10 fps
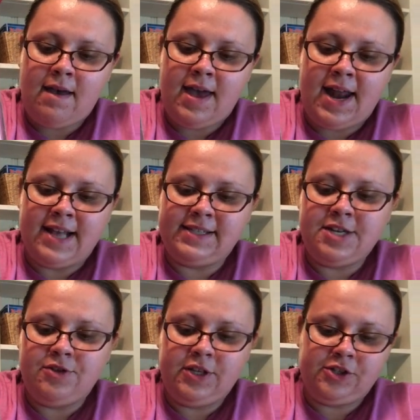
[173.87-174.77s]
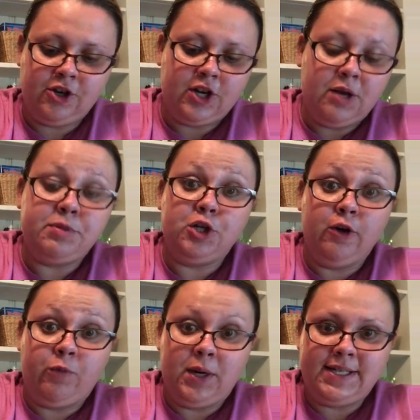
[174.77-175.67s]
And as they do this, they're going to
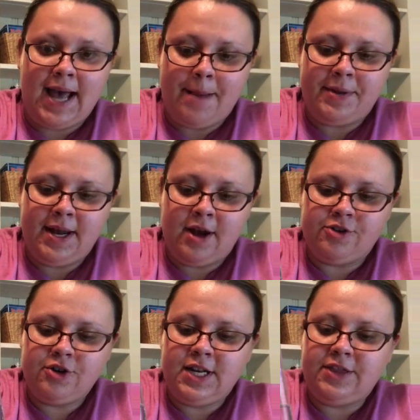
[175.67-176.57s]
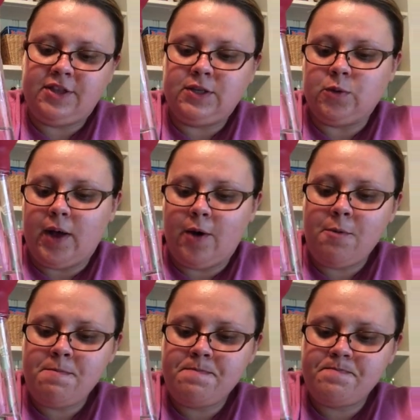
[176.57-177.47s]
observe what is happening underneath the soil.